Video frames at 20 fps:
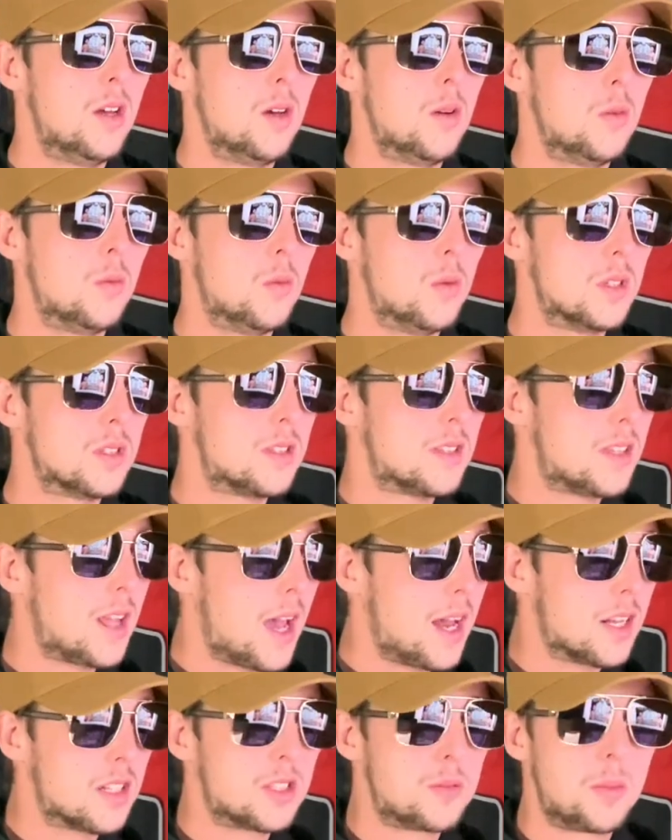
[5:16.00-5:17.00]
wasn't
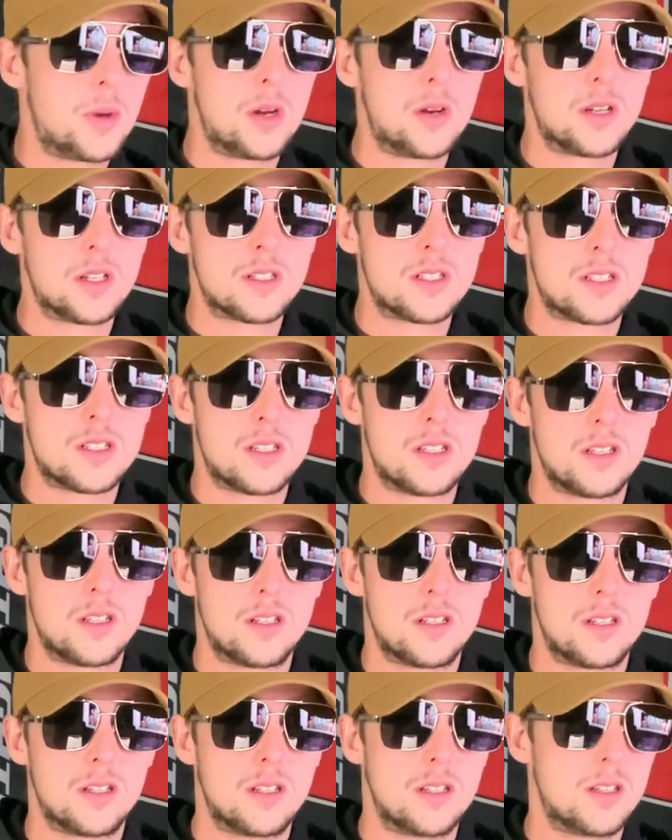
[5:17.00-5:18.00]
that experienced.
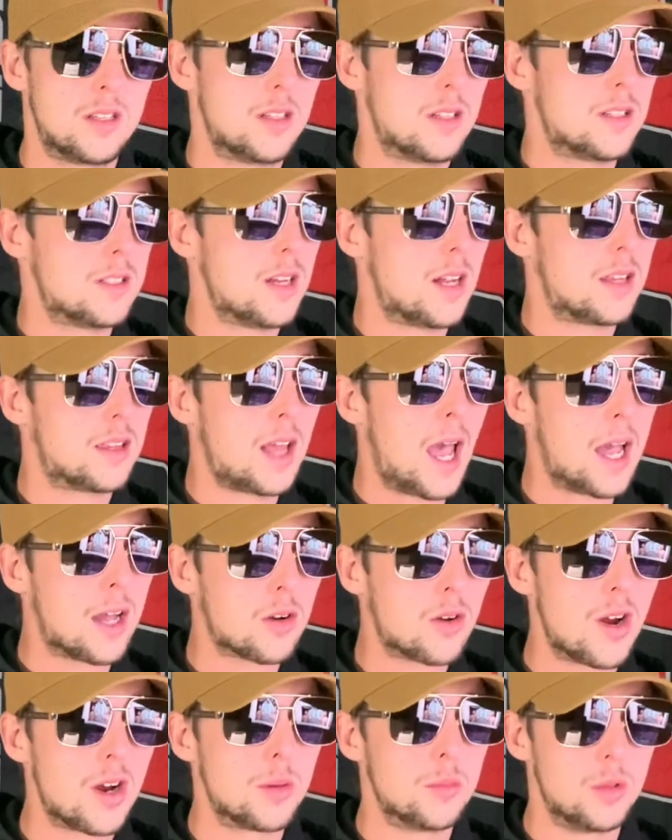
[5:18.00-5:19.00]
It's not that
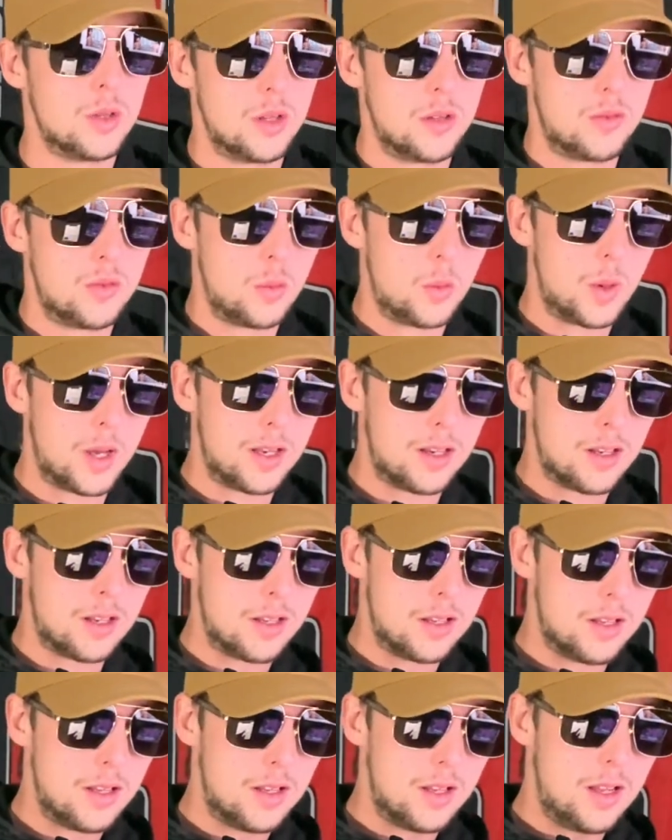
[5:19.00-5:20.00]
credible of a win.
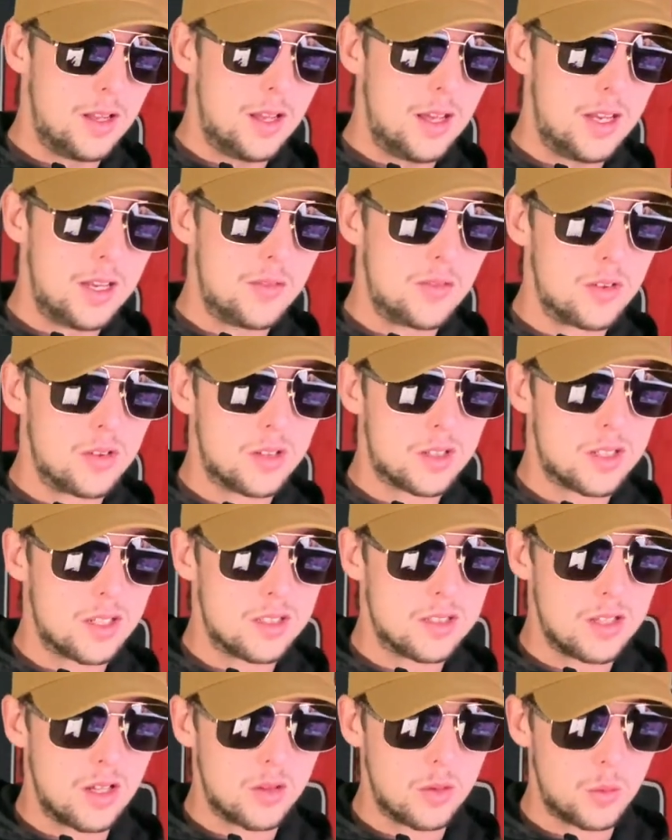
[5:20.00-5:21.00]
And if you look at
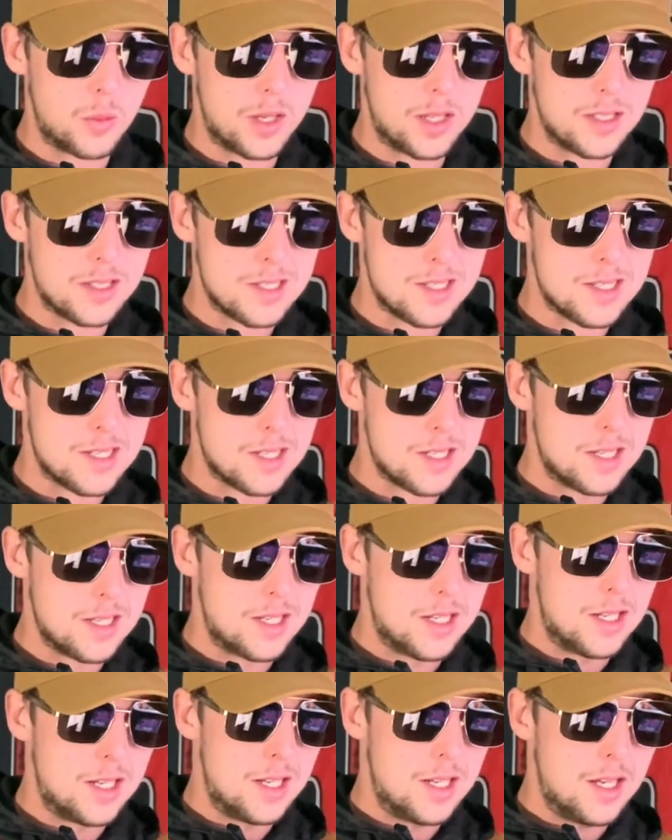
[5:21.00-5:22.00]
his other wins,
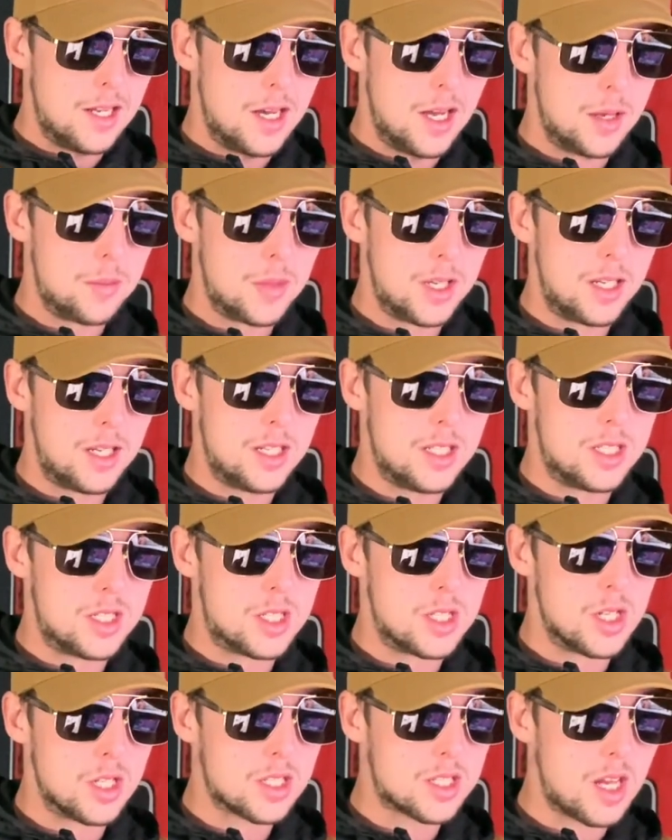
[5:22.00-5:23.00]
I mean, he's
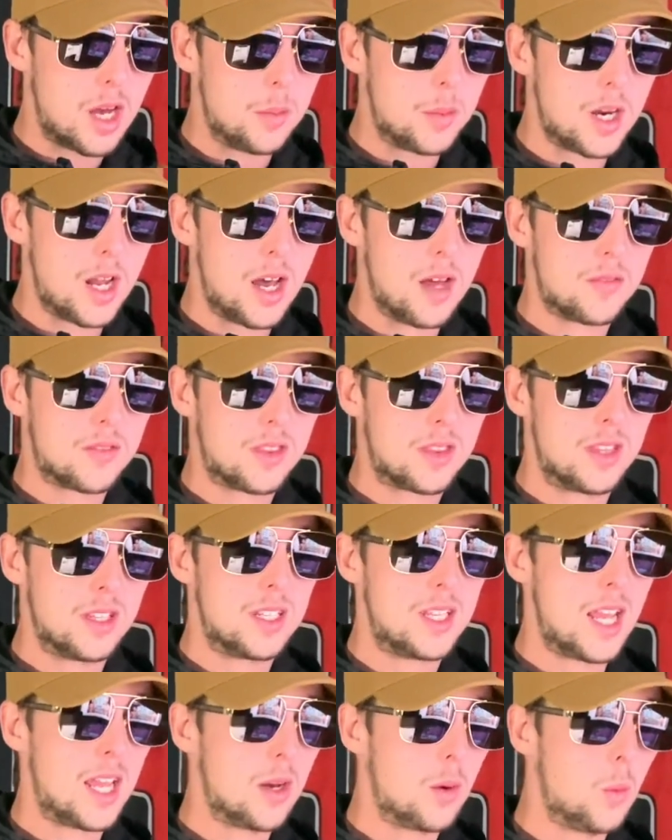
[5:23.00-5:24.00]
just coming off the
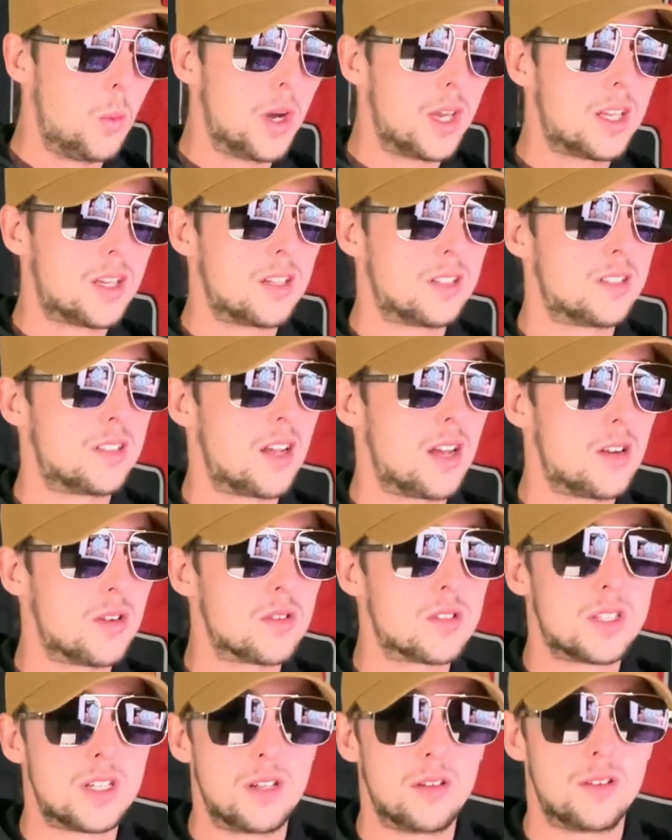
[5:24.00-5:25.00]
Dana White Contender
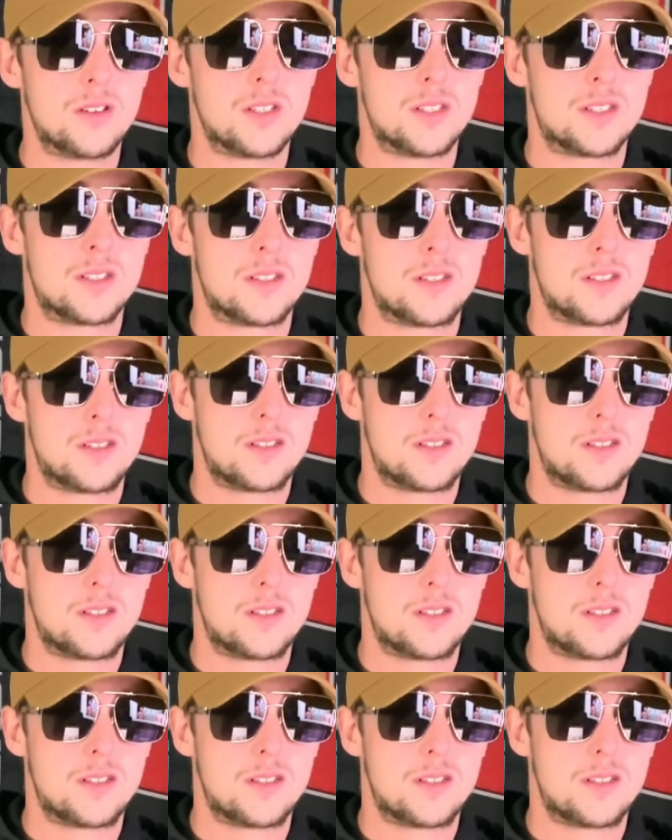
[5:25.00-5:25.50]
Series